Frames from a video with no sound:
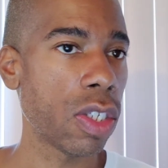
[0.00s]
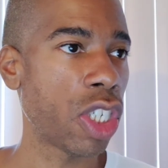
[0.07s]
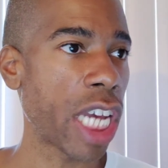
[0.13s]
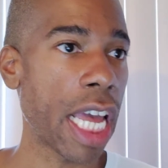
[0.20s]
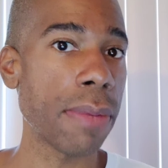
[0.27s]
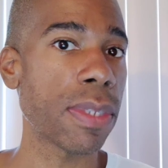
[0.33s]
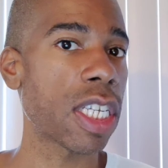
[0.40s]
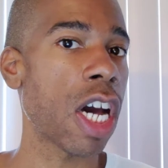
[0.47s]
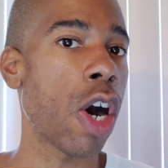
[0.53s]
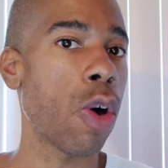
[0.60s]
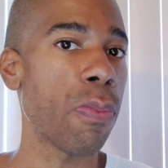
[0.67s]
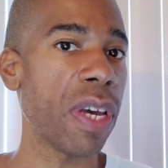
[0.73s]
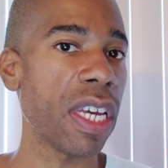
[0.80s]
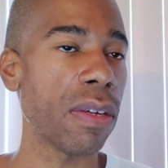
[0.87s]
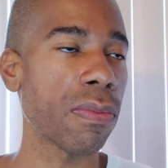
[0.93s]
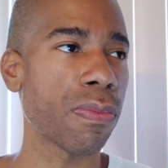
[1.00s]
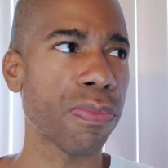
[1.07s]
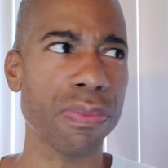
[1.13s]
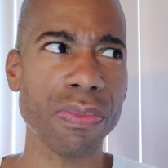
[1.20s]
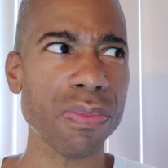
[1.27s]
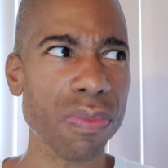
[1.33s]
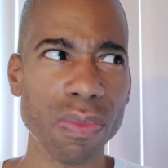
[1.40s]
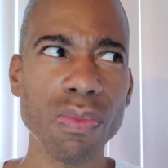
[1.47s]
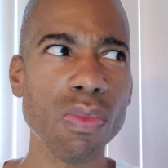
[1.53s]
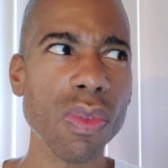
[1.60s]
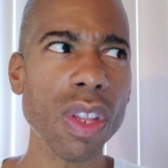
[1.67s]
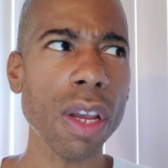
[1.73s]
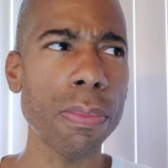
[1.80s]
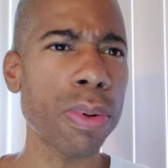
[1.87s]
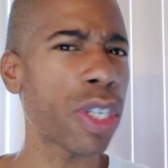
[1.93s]
James Comey,
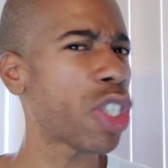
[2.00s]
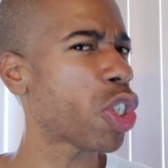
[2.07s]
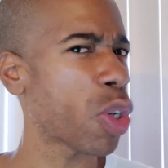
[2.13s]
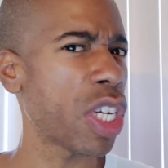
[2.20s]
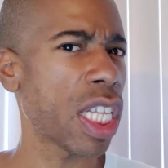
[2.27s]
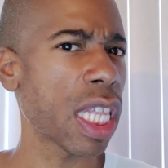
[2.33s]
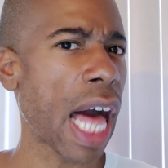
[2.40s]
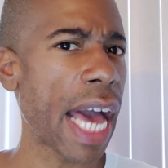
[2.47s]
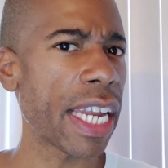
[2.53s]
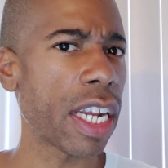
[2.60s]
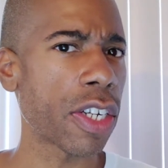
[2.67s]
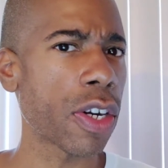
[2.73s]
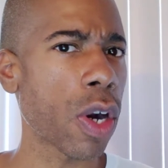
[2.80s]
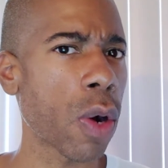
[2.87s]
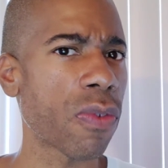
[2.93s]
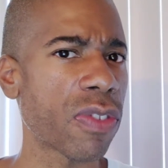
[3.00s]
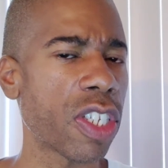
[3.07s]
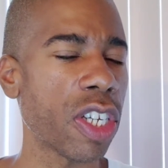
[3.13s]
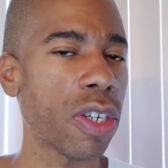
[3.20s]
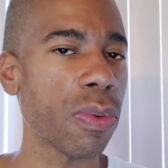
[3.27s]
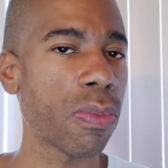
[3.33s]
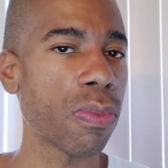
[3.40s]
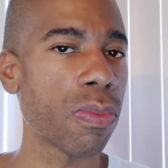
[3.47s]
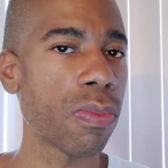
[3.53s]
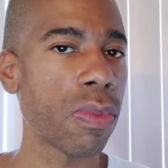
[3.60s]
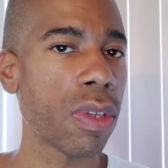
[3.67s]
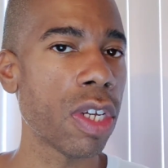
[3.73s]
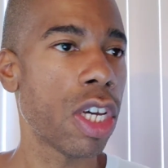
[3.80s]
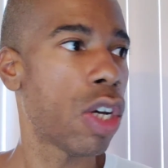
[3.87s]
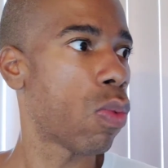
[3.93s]
pretty sure he lied under oath too.
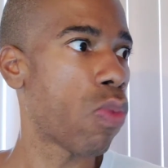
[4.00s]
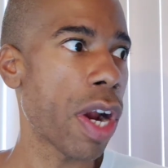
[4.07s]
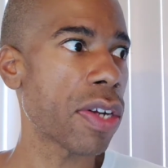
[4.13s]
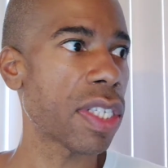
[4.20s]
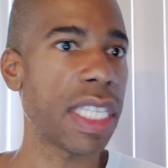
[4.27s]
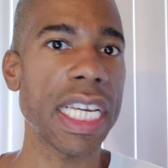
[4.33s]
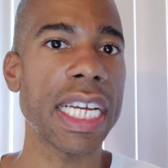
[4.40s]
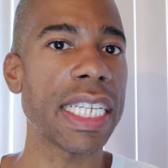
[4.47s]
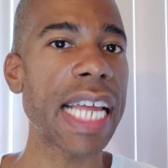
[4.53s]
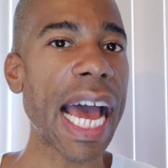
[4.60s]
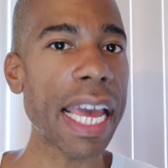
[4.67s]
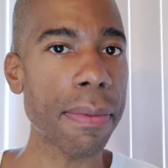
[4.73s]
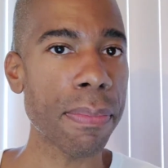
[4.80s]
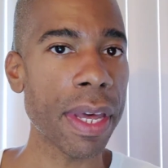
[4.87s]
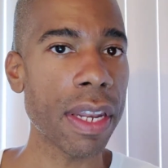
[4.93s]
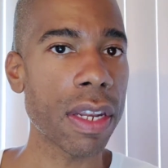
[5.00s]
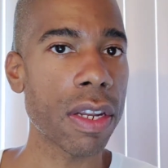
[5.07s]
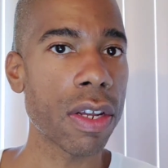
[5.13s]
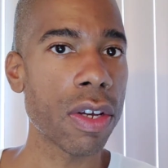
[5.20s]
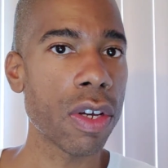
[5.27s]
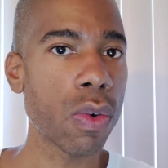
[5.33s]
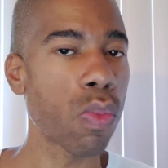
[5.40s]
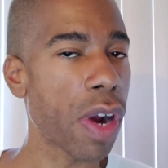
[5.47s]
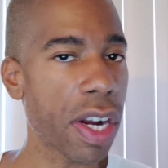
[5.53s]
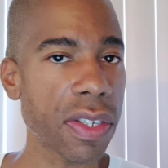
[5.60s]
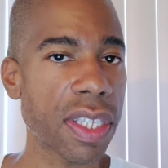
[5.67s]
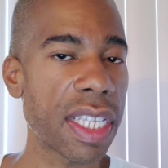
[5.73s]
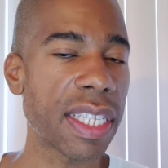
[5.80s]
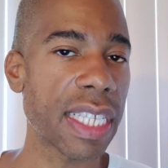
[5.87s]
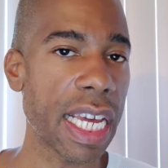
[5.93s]
Where's the indictment?
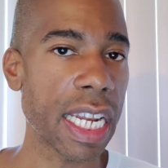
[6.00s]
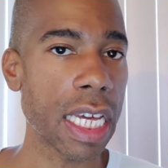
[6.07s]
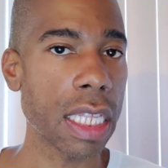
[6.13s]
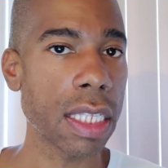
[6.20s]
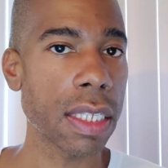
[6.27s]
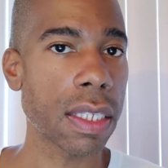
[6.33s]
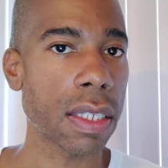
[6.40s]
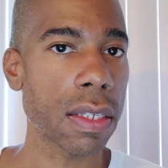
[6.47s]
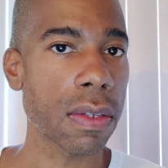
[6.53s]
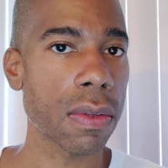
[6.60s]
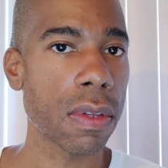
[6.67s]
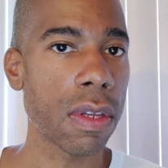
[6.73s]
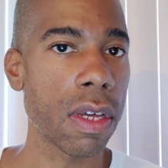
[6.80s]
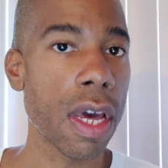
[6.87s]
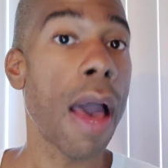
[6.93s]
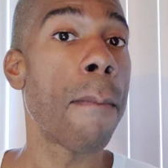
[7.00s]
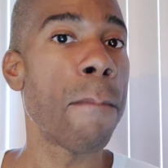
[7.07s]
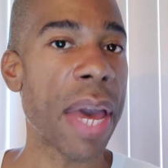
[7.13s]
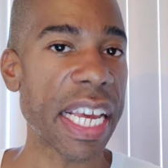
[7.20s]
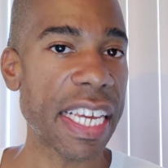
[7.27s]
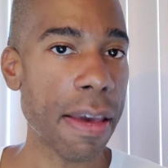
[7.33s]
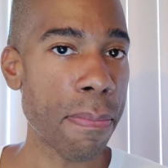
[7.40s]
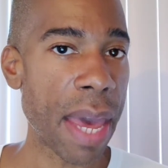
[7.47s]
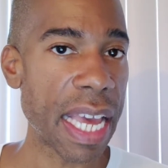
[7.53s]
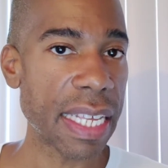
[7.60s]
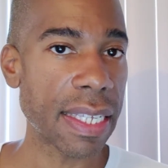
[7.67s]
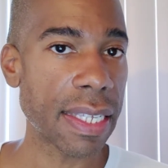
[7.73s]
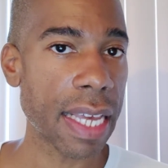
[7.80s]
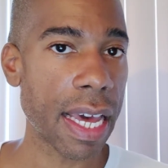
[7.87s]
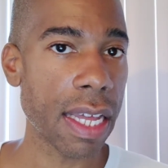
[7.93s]
Where's the sentence? Make it make
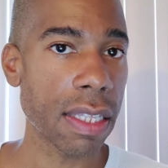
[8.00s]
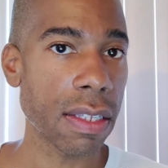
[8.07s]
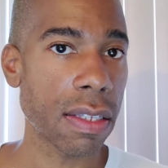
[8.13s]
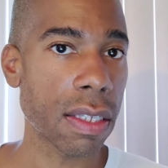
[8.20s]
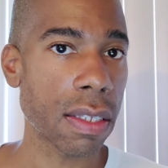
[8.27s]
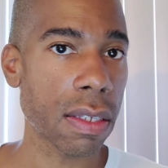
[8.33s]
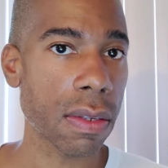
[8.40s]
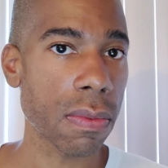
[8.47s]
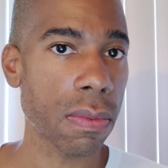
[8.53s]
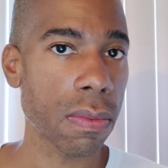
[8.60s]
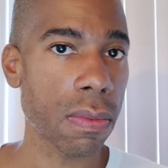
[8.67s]
sense.